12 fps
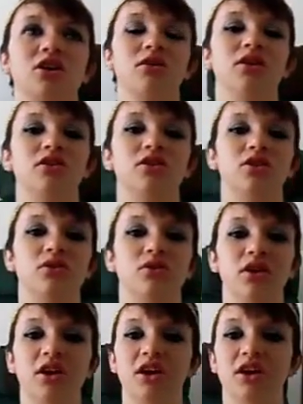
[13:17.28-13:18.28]
are going
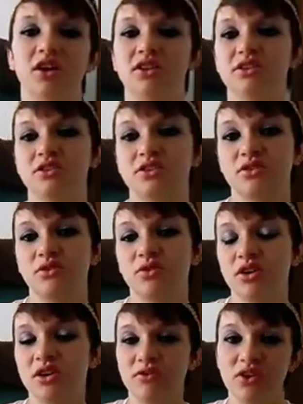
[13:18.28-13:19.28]
through,
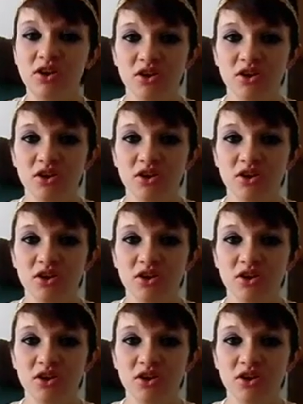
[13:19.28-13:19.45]
or if